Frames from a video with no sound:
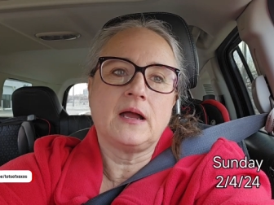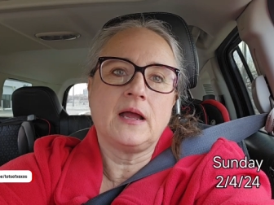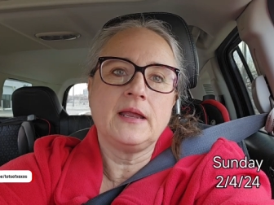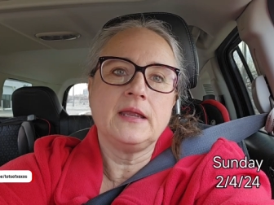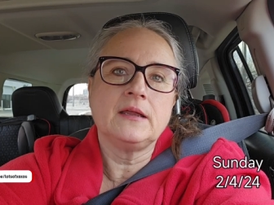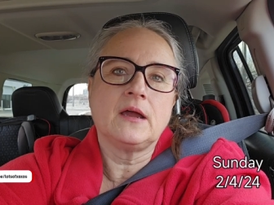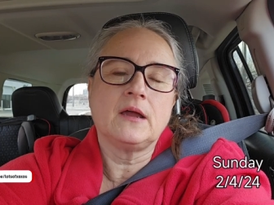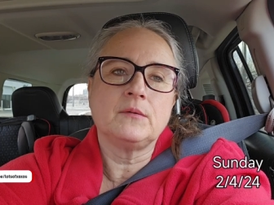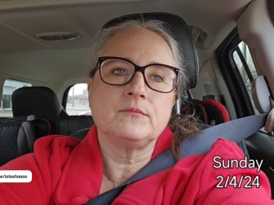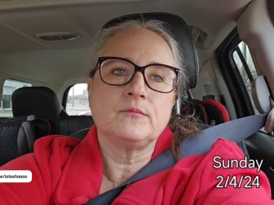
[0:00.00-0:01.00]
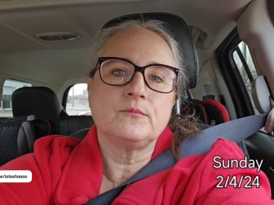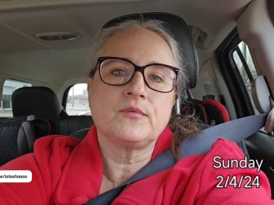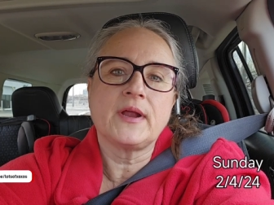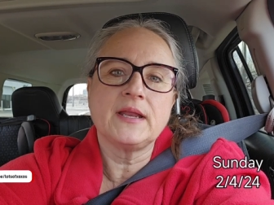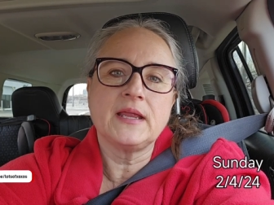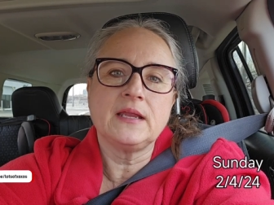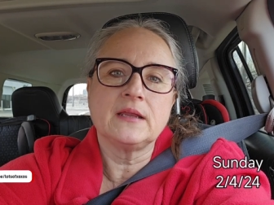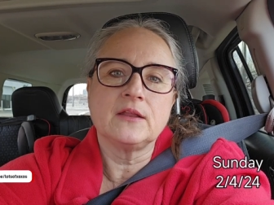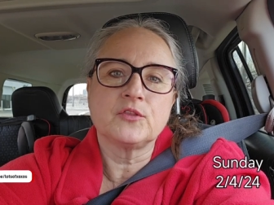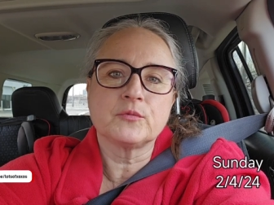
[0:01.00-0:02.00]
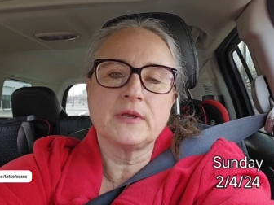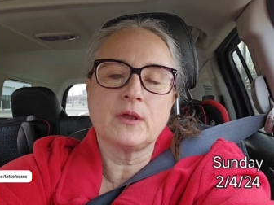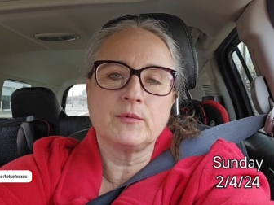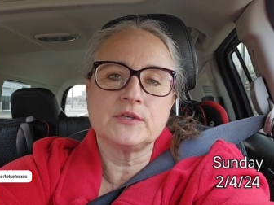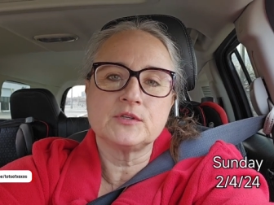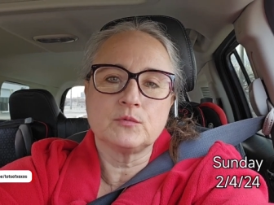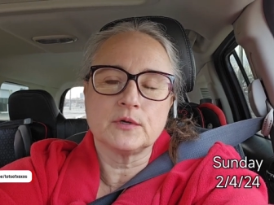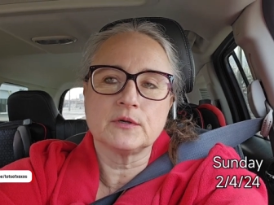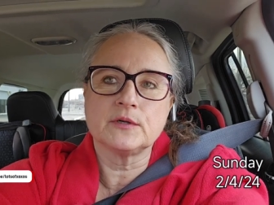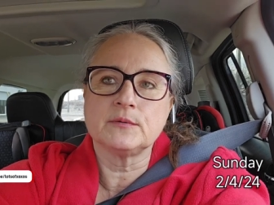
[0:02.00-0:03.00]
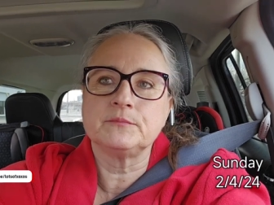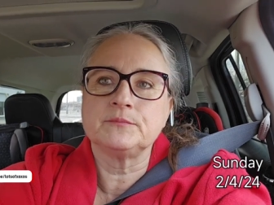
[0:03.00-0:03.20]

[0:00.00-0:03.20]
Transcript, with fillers: I um, Friday at three I went to work,